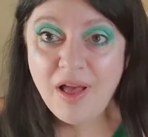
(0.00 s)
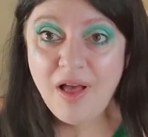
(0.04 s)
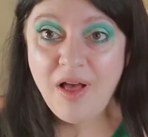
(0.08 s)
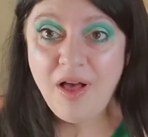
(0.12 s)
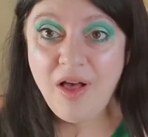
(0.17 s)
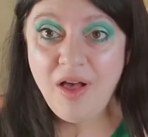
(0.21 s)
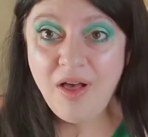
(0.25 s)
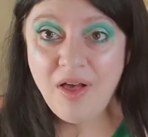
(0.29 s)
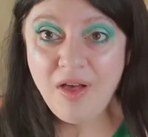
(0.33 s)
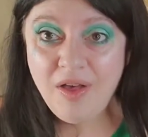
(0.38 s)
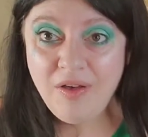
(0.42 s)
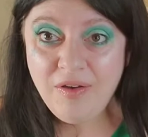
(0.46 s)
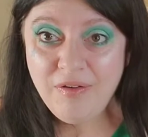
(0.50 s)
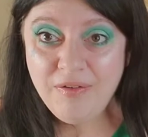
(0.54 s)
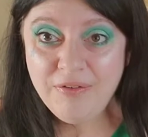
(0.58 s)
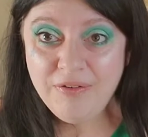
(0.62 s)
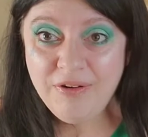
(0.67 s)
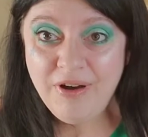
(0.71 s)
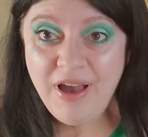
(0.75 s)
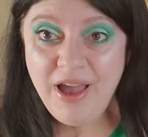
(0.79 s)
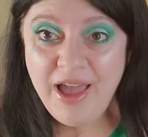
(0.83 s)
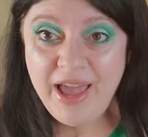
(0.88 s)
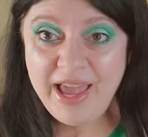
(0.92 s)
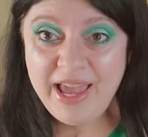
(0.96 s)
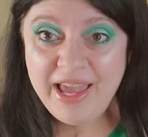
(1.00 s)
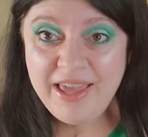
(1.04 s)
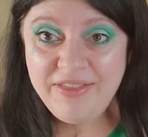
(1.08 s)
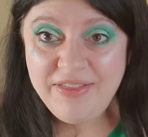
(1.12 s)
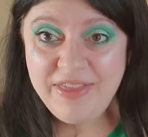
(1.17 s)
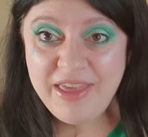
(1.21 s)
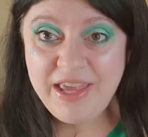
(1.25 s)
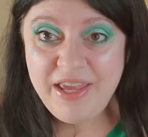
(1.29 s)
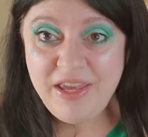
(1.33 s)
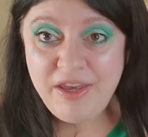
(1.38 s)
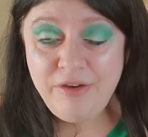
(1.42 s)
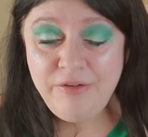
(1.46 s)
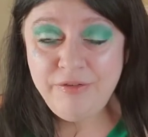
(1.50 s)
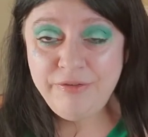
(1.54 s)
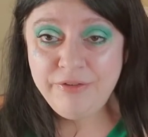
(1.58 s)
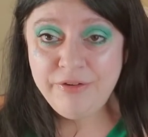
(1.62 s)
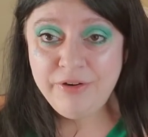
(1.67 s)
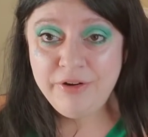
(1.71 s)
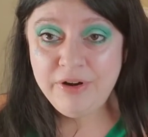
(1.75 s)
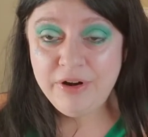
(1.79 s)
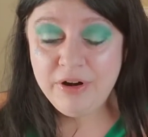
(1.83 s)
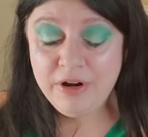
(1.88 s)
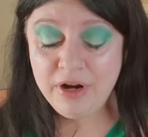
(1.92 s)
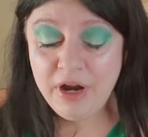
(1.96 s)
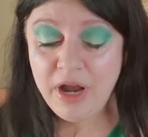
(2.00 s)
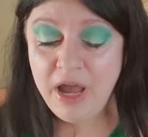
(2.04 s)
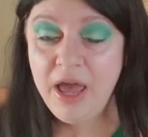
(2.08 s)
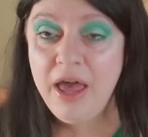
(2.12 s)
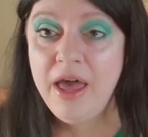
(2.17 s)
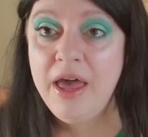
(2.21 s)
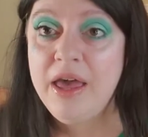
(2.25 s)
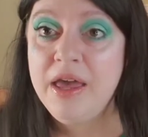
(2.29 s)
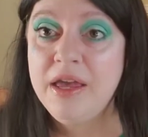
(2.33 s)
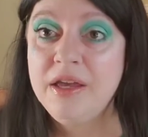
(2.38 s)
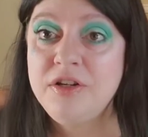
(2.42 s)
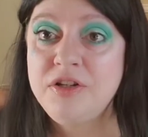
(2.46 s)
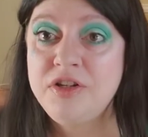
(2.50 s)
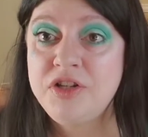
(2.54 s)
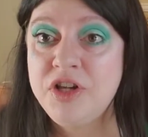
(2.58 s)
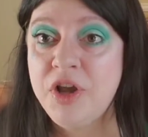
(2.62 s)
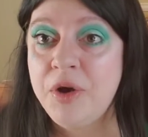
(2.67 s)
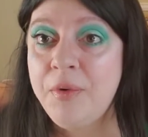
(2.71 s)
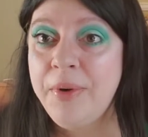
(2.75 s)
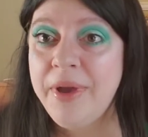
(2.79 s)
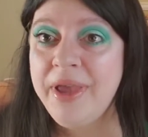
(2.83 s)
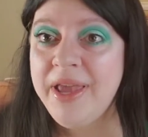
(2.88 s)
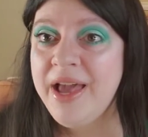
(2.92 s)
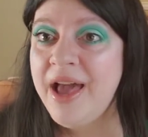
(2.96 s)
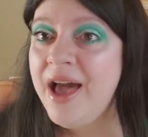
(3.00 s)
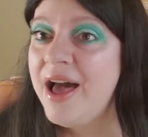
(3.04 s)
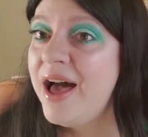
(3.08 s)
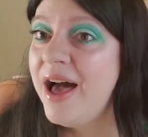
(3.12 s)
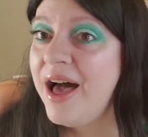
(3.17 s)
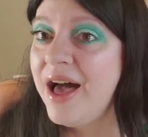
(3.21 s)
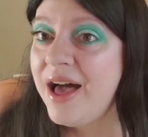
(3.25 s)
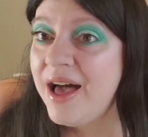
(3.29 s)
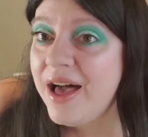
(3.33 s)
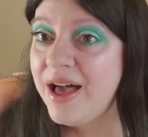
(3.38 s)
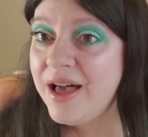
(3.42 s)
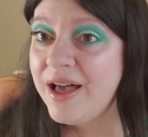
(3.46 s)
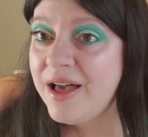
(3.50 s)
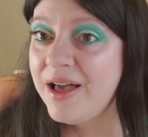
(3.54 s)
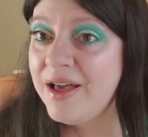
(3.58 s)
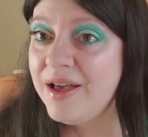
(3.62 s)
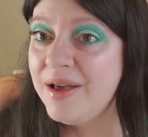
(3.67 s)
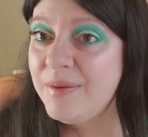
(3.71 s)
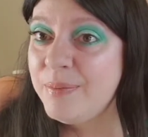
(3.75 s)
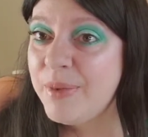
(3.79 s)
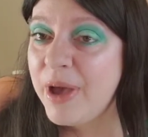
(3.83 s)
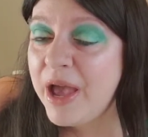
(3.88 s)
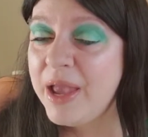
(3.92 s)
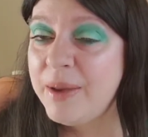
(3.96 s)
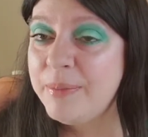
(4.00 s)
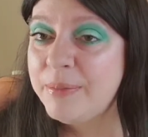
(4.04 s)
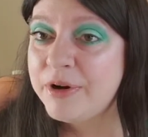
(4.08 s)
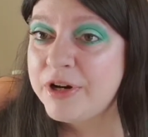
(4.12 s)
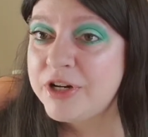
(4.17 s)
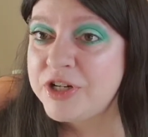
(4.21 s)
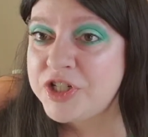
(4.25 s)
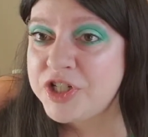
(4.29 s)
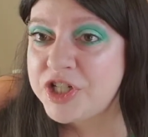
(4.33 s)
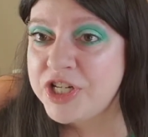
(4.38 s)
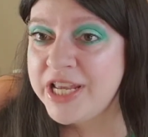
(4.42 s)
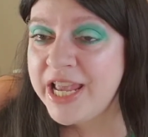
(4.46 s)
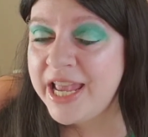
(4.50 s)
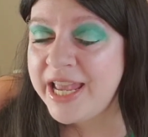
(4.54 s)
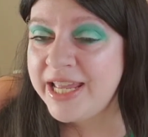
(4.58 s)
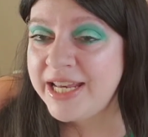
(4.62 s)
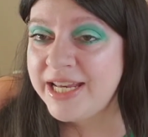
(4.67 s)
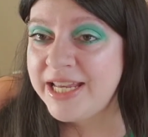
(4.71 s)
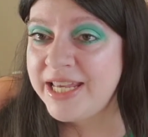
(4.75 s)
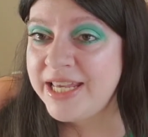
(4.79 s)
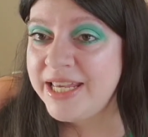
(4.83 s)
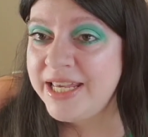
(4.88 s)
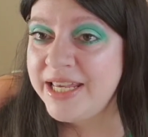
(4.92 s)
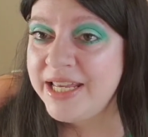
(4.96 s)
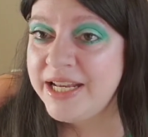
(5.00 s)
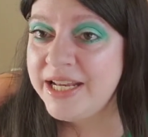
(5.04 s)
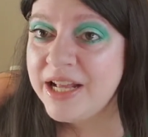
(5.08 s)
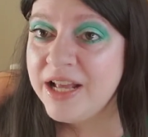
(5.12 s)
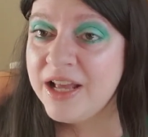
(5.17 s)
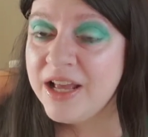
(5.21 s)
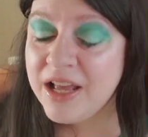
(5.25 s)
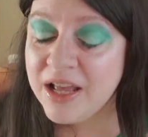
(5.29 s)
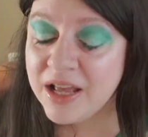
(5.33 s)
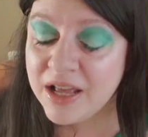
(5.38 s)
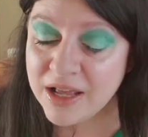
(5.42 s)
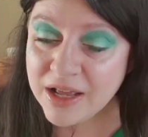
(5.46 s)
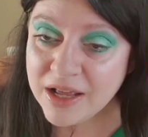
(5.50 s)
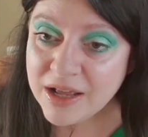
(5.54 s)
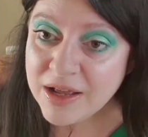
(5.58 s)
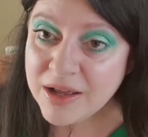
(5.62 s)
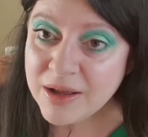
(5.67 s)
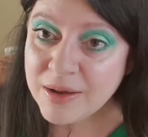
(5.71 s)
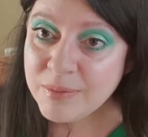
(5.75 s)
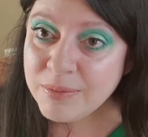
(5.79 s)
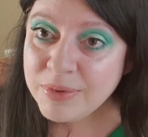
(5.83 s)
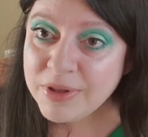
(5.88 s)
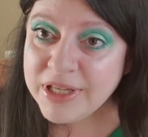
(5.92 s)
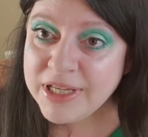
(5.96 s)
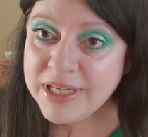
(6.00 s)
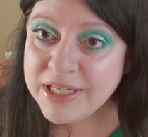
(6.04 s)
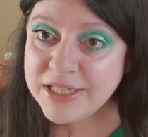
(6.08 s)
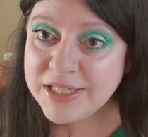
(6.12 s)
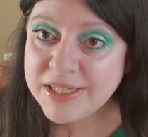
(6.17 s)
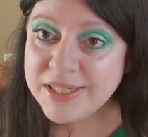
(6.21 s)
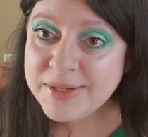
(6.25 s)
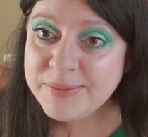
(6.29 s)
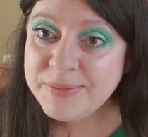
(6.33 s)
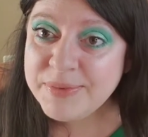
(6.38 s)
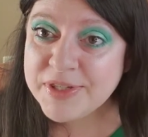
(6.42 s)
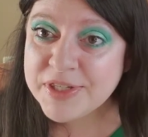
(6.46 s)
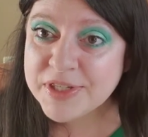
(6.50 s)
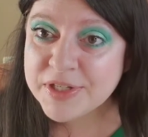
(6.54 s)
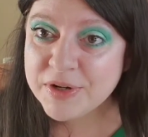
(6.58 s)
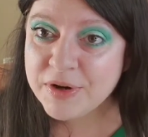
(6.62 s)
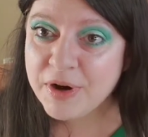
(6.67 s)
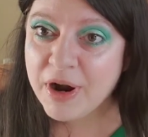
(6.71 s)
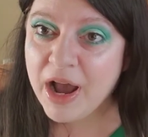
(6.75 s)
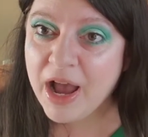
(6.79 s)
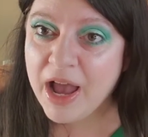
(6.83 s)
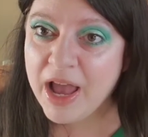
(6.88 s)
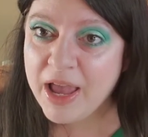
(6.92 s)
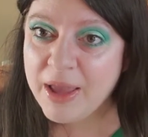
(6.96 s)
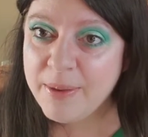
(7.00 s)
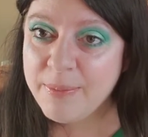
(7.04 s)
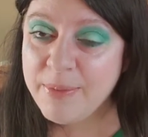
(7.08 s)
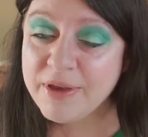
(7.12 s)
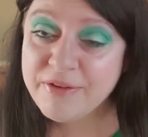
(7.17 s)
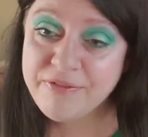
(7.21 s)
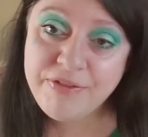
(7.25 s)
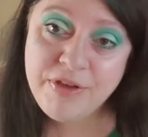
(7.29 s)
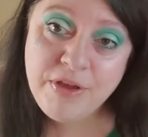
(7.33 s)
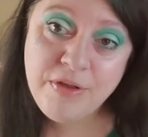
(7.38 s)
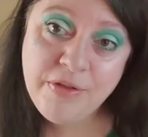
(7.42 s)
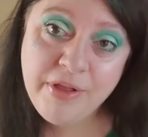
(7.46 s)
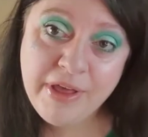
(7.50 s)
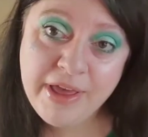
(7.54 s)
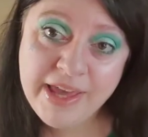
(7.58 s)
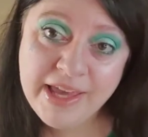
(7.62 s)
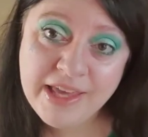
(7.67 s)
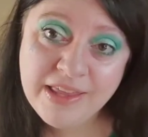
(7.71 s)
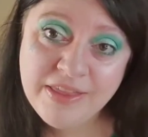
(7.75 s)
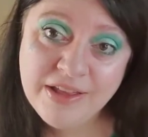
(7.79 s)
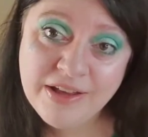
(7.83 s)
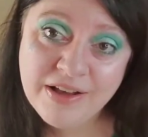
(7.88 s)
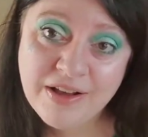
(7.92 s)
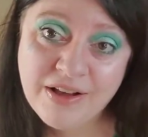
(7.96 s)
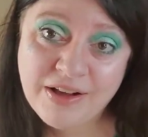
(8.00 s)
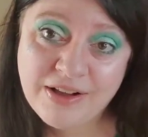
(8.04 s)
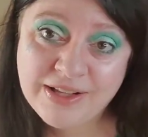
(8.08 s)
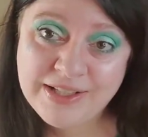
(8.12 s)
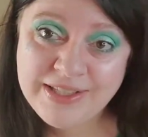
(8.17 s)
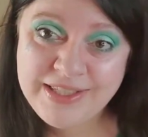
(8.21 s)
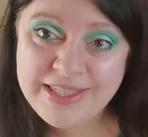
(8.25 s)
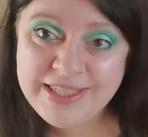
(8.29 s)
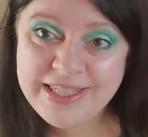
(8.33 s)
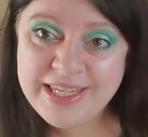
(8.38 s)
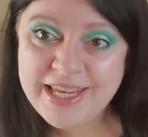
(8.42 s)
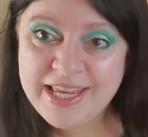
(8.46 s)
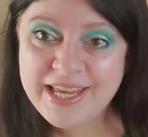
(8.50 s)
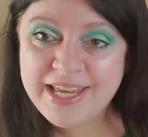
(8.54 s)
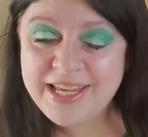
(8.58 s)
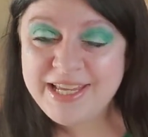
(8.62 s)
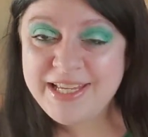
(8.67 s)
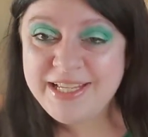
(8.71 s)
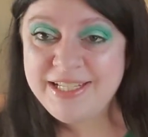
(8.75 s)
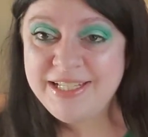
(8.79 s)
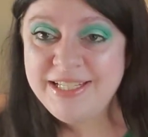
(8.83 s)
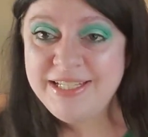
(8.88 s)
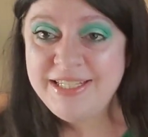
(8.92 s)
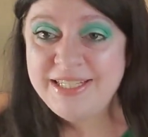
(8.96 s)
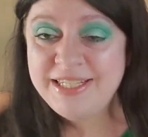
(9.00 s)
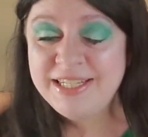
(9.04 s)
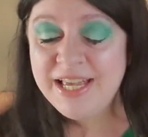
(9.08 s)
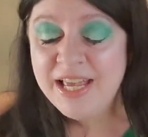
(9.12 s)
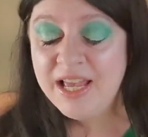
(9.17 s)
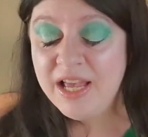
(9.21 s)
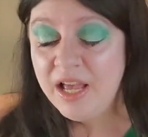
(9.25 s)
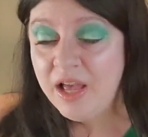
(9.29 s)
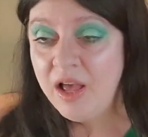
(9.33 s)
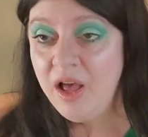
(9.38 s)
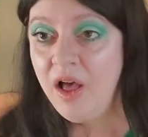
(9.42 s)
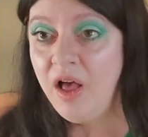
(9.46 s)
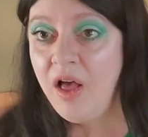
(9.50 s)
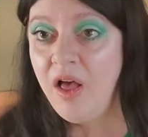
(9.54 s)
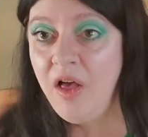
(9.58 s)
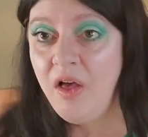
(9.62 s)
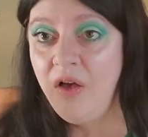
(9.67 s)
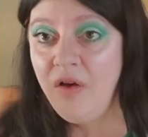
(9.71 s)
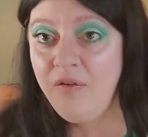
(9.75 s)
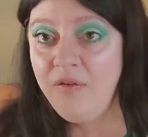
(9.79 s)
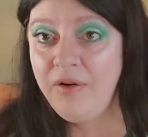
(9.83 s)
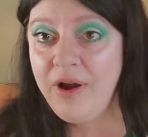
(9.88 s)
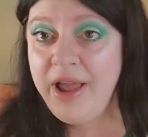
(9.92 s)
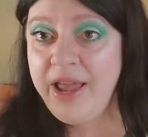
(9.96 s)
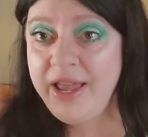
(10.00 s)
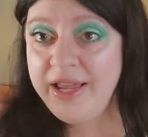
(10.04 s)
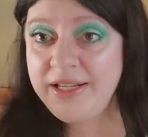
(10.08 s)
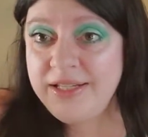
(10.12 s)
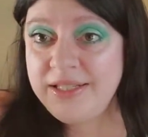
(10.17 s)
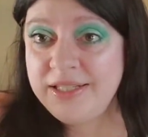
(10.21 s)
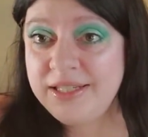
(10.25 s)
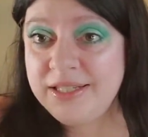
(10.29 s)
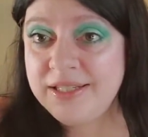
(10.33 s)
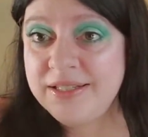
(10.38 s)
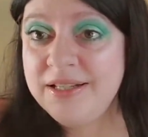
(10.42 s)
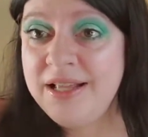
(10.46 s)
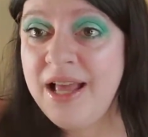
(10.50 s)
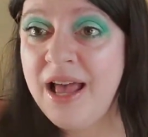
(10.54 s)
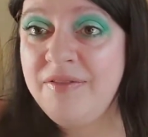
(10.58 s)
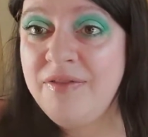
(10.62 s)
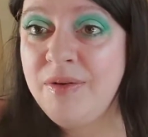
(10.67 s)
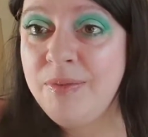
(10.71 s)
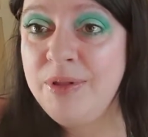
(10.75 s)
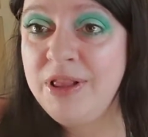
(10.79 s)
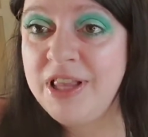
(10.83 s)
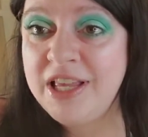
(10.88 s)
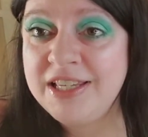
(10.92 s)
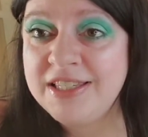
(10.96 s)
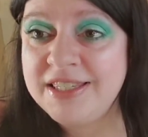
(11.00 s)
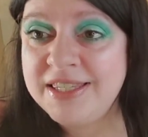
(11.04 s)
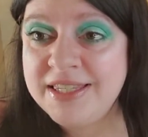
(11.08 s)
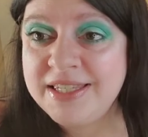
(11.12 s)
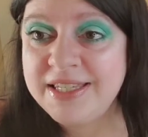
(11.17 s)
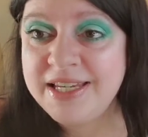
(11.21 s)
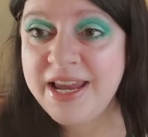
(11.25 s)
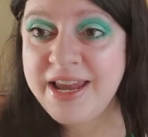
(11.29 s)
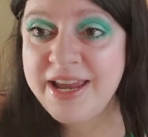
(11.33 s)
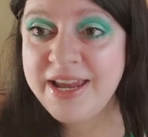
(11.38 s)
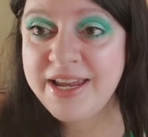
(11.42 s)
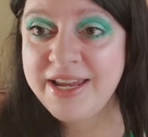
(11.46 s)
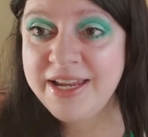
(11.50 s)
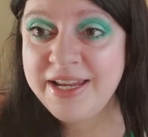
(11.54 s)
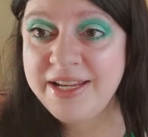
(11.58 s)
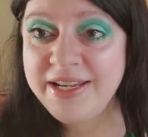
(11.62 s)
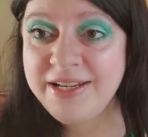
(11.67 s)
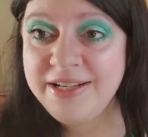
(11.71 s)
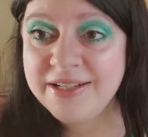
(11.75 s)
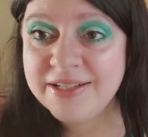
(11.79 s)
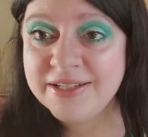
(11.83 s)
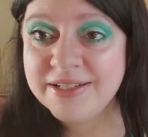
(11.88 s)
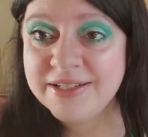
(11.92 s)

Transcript: All right, thank you for uh, showing up. I appreciate it. Please subscribe if you like the content. All right, have a blessed day.